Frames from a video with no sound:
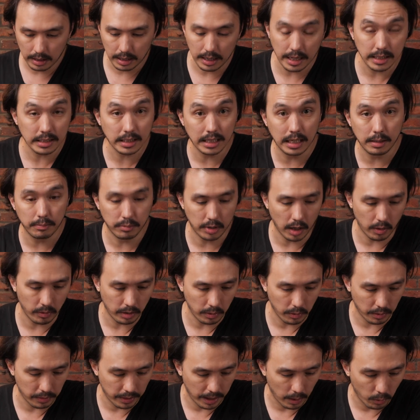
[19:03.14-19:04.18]
Let's keep
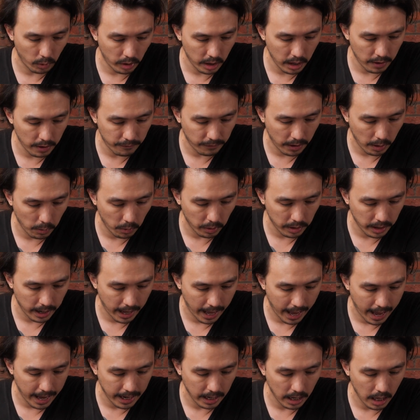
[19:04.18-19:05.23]
going with that. What if I want to
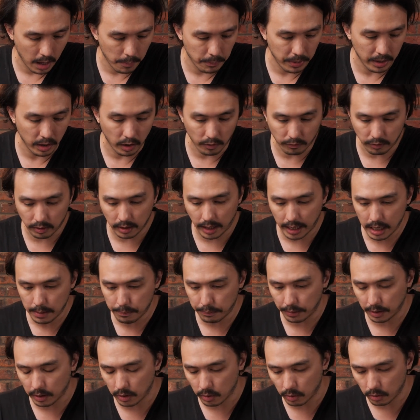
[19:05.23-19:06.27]
add a bit of light
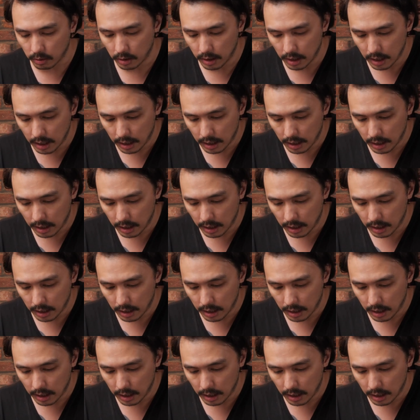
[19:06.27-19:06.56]
blue?